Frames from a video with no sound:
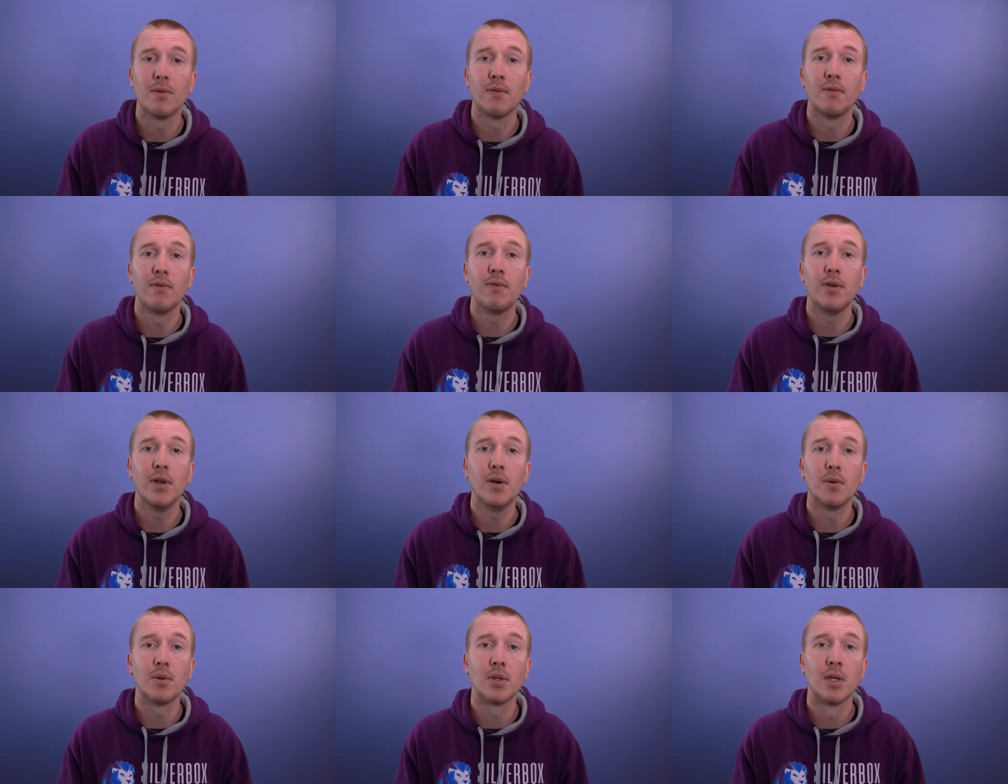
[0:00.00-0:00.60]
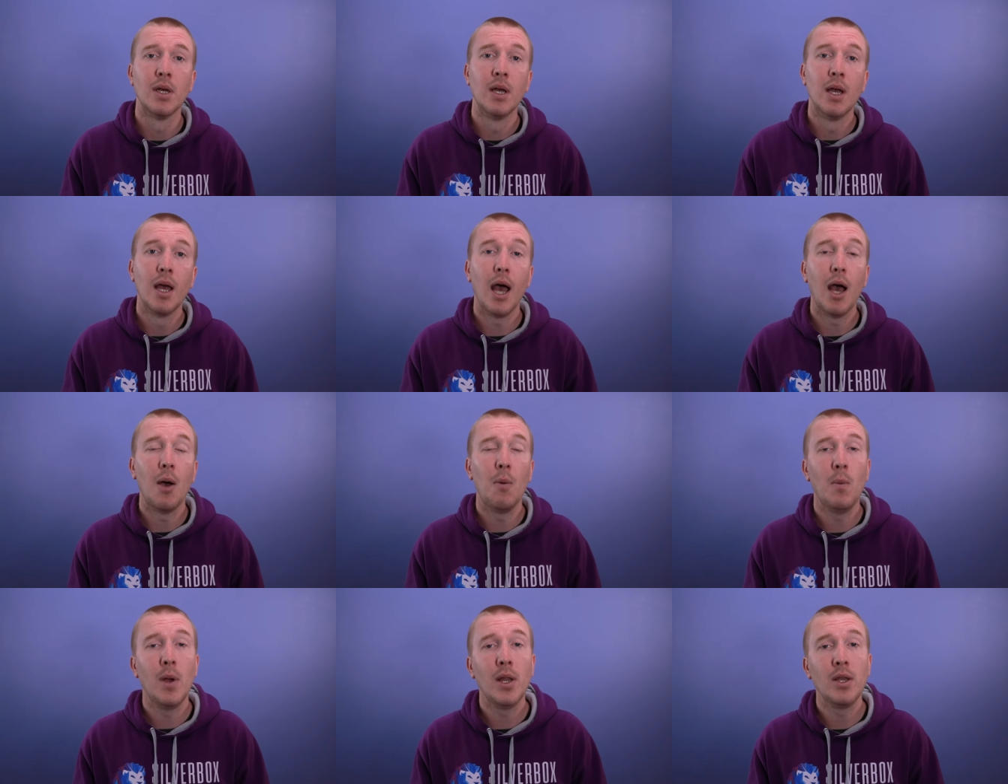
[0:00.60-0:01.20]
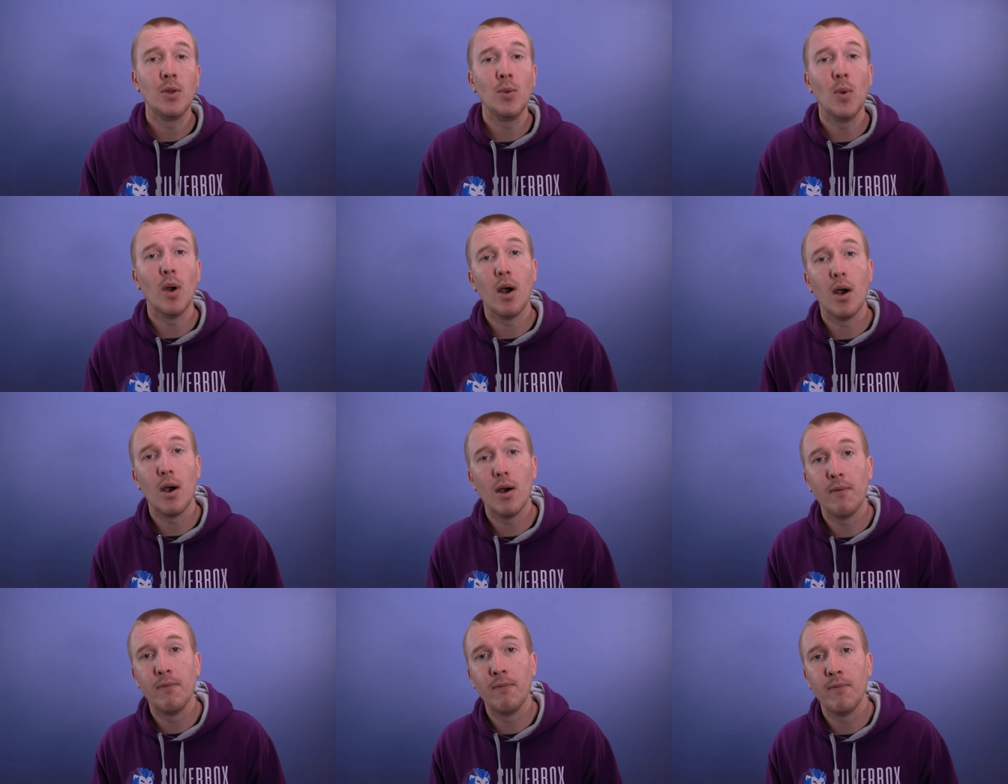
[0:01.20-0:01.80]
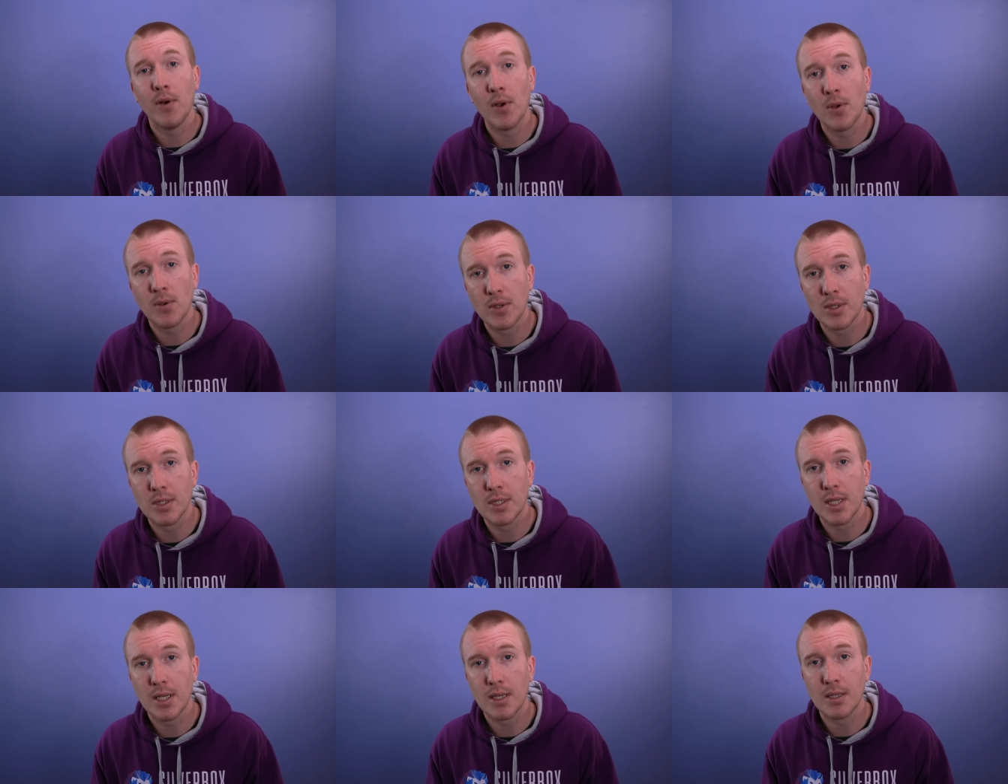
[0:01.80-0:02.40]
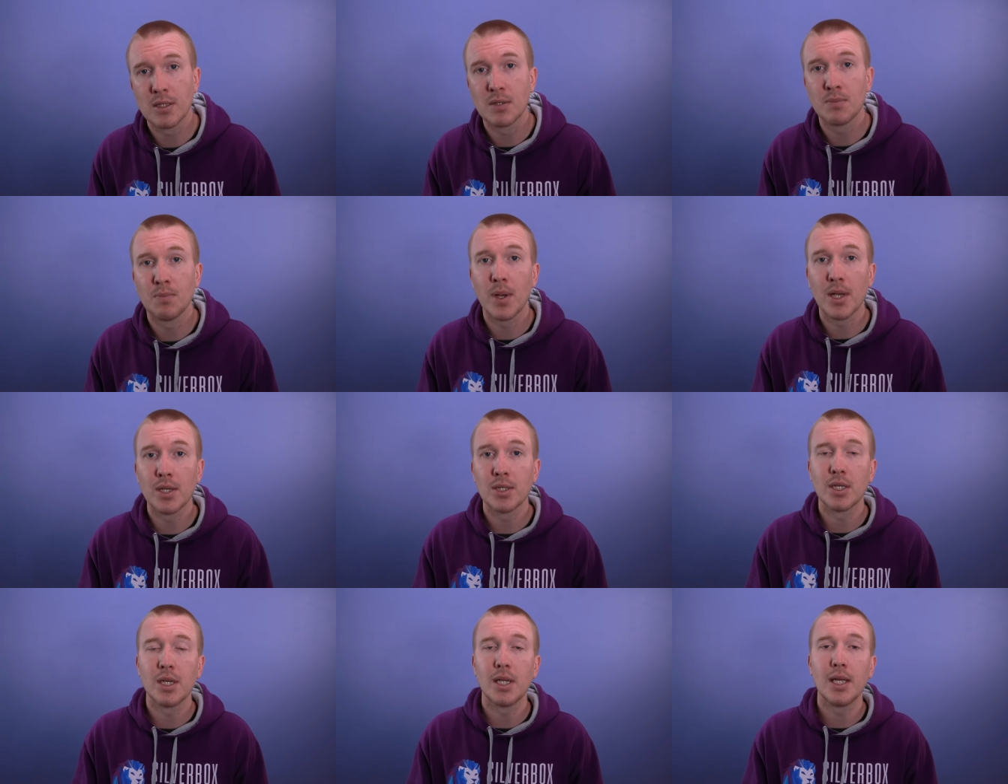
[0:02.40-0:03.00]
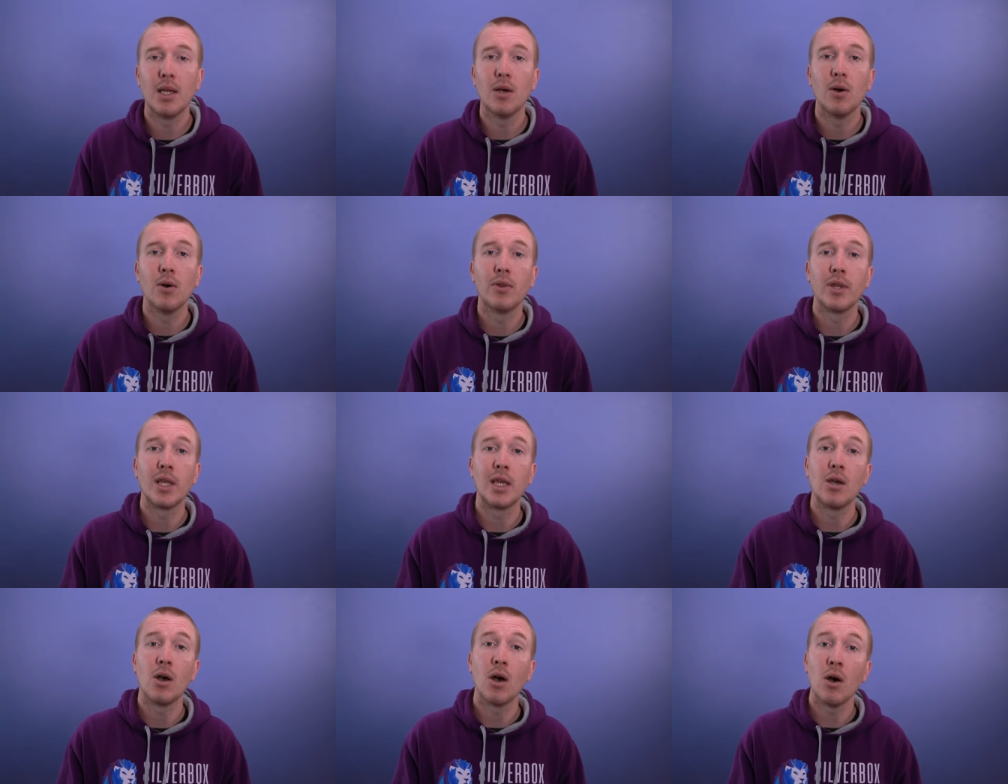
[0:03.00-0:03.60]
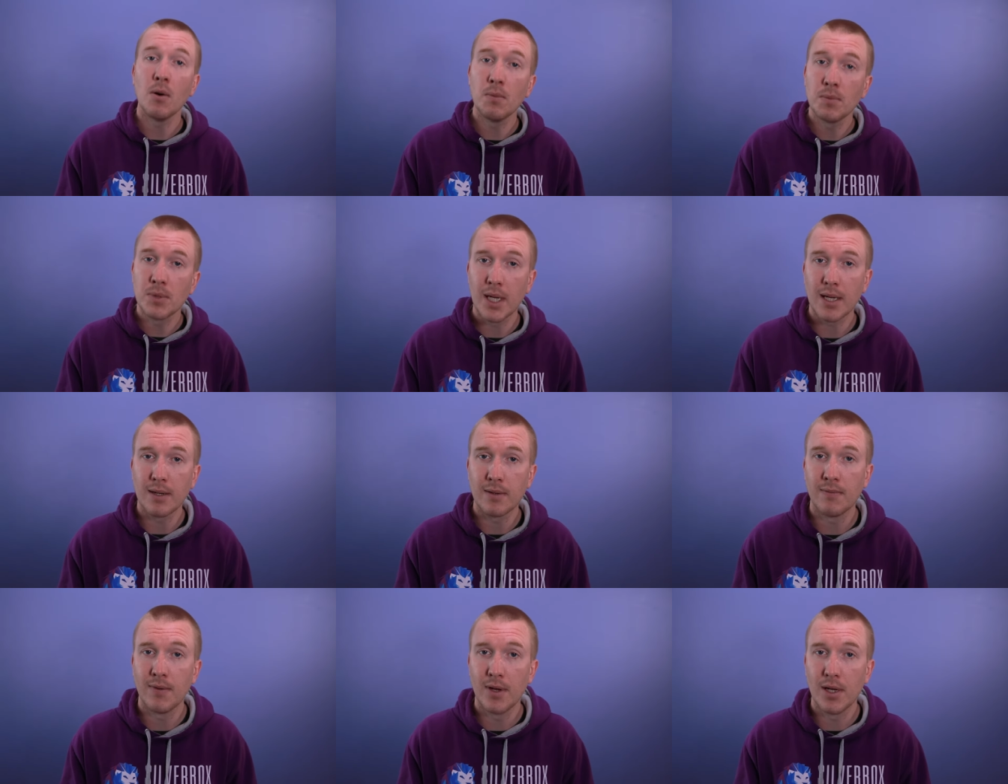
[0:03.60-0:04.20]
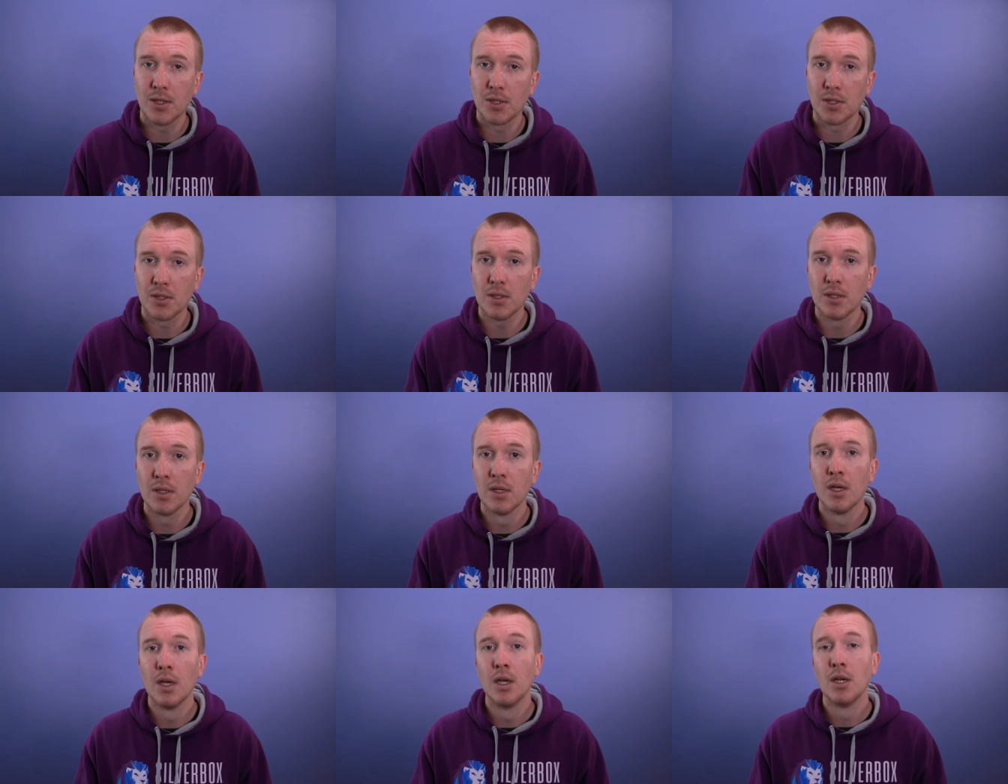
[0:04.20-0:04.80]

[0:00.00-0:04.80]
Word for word: of field. And when you are focusing, especially on the object version,